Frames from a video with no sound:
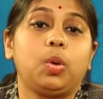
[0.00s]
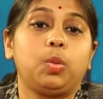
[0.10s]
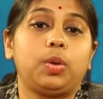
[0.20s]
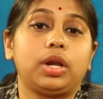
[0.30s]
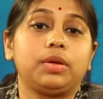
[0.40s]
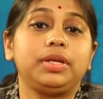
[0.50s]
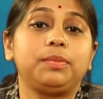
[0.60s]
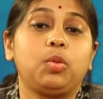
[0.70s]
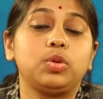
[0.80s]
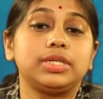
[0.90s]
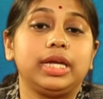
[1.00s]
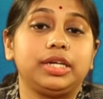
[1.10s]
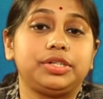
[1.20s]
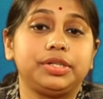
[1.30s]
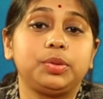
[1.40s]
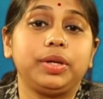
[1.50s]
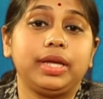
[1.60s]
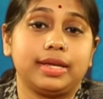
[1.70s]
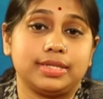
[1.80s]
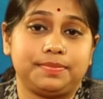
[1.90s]
One of the most
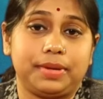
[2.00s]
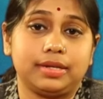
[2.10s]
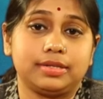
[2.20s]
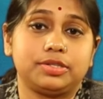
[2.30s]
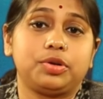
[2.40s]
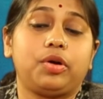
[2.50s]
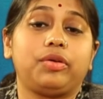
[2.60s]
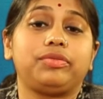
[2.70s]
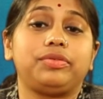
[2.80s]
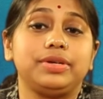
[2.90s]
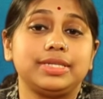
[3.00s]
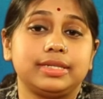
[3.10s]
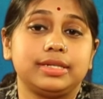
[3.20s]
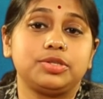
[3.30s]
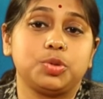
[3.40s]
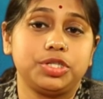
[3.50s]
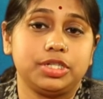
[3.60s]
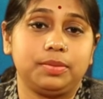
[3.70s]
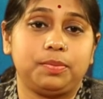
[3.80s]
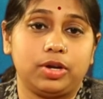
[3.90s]
intriguing aspects of recent
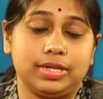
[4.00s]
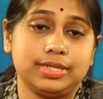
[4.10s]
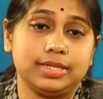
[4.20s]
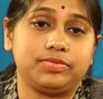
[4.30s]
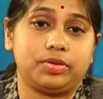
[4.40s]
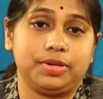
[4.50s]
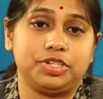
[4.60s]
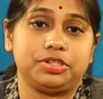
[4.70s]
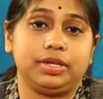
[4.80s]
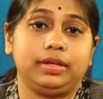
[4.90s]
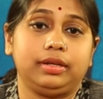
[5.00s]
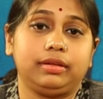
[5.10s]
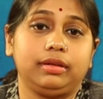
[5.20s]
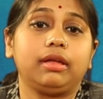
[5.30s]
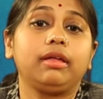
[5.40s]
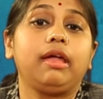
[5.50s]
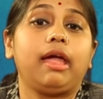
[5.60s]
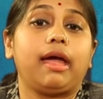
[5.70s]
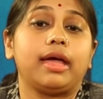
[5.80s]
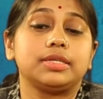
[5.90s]
social policy formation in India
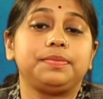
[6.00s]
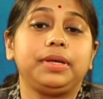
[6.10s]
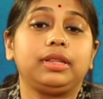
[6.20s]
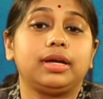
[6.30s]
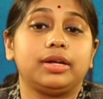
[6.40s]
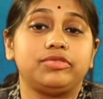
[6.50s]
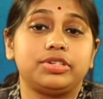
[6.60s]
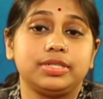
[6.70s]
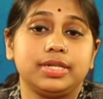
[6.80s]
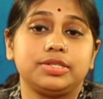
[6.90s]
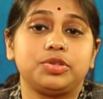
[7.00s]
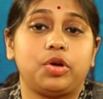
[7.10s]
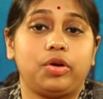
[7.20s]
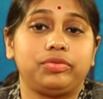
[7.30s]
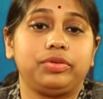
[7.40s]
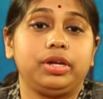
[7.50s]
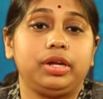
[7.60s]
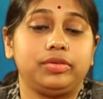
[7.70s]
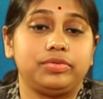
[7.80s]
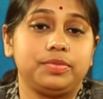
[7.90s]
has been the convergence of
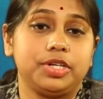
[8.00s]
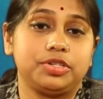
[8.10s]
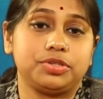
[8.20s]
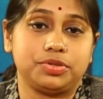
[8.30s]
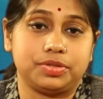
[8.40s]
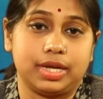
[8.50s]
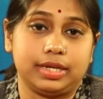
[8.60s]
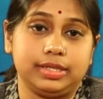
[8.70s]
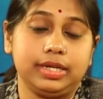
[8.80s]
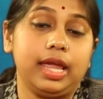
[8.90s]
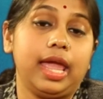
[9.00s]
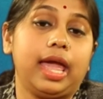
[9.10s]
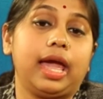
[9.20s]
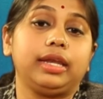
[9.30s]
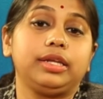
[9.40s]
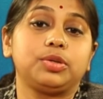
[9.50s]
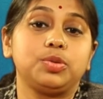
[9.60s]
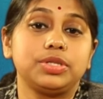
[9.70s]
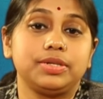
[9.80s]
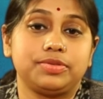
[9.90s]
information society and
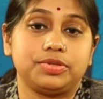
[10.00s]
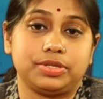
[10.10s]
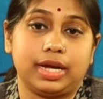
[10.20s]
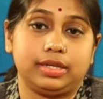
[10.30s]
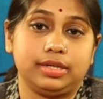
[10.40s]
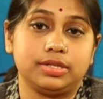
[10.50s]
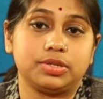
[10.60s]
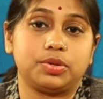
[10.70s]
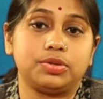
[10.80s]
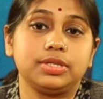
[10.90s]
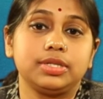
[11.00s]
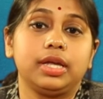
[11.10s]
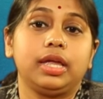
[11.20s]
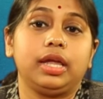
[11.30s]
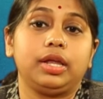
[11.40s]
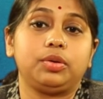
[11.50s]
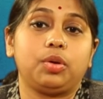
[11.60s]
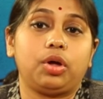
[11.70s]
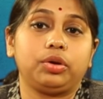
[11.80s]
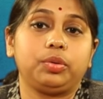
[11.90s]
inclusive society discourse into
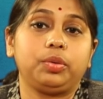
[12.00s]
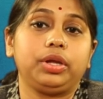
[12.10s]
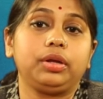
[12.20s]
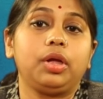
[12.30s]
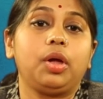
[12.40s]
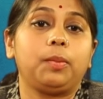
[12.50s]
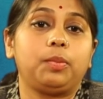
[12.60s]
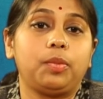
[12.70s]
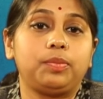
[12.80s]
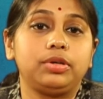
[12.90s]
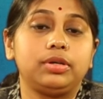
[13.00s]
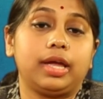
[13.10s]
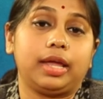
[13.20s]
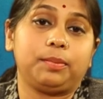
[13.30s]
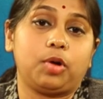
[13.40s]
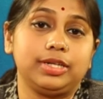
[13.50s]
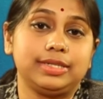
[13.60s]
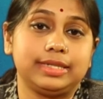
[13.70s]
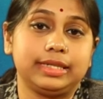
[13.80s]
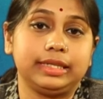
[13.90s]
ongoing popular and
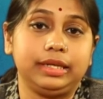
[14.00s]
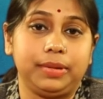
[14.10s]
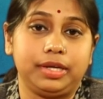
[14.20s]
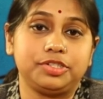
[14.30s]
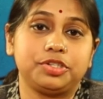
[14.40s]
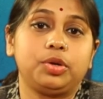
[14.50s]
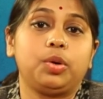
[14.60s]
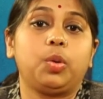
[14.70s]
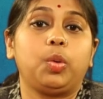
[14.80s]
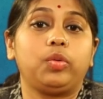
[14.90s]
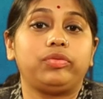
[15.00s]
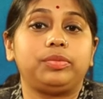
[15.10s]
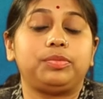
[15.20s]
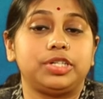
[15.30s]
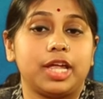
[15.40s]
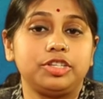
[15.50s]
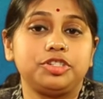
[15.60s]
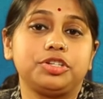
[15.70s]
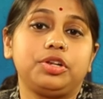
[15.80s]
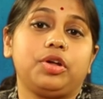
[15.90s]
political debate over
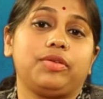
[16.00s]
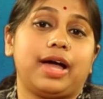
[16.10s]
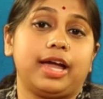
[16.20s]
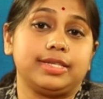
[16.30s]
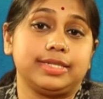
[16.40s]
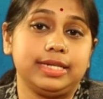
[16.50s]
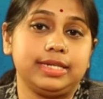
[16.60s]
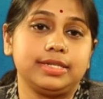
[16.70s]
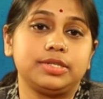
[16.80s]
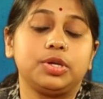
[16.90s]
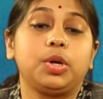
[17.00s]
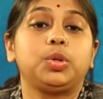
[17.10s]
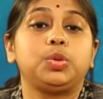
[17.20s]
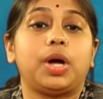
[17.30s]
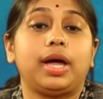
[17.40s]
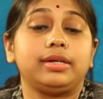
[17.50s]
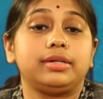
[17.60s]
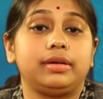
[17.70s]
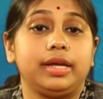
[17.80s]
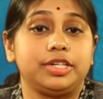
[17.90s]
potential of ICTs to
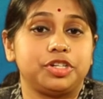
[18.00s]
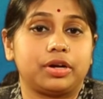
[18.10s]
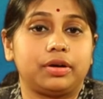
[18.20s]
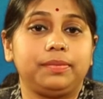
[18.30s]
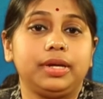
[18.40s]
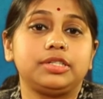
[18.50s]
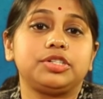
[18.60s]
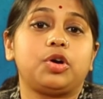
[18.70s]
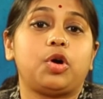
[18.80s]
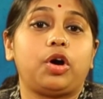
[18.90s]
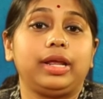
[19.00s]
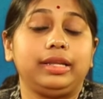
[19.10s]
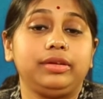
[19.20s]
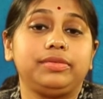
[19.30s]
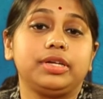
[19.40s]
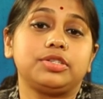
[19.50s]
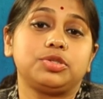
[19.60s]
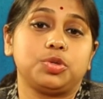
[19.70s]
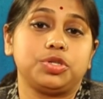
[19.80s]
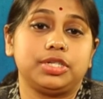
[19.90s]
either exacerbate or alleviate
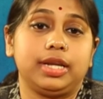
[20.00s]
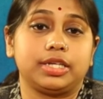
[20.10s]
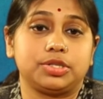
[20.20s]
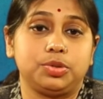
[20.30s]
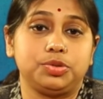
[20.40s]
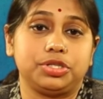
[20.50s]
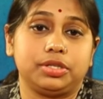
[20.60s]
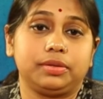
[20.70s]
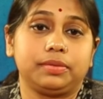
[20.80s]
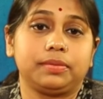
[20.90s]
social exclusion.